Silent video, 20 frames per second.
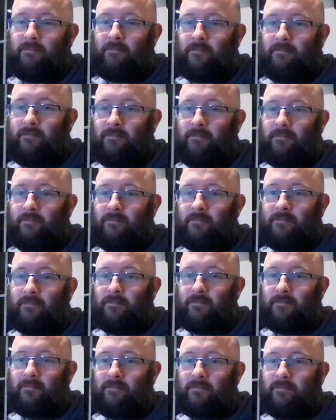
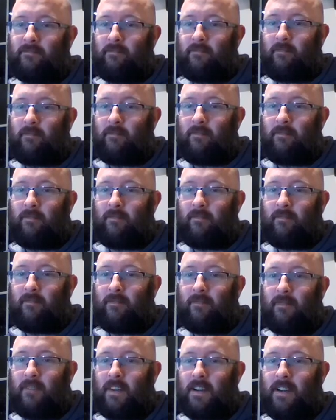Hi,
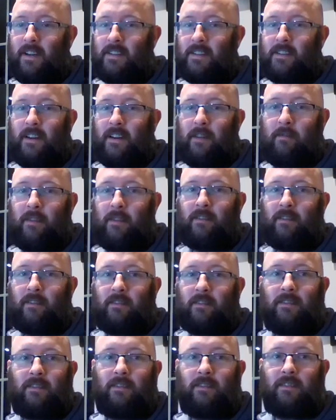
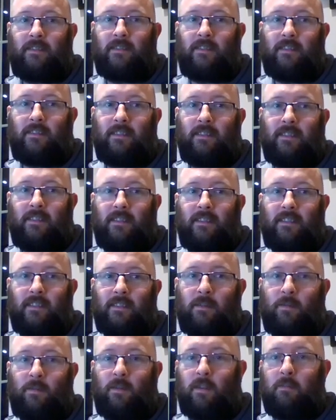Simon.
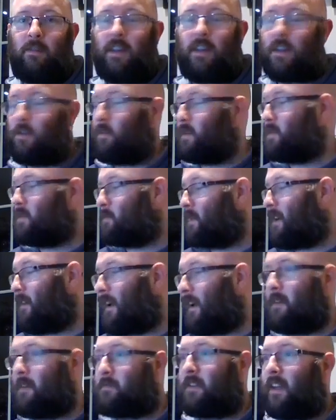Wouldn't be a quiz
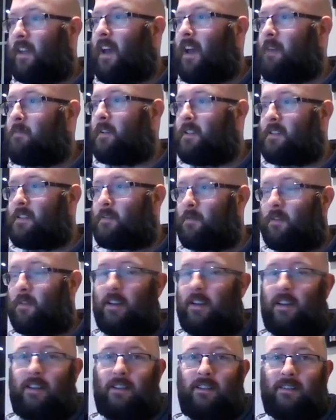without Captain Cabinets, would
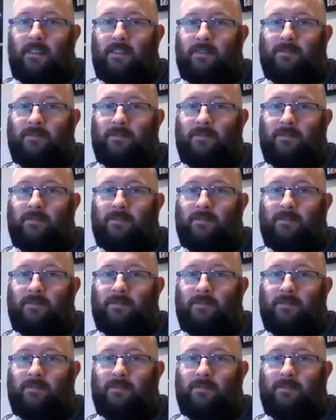it?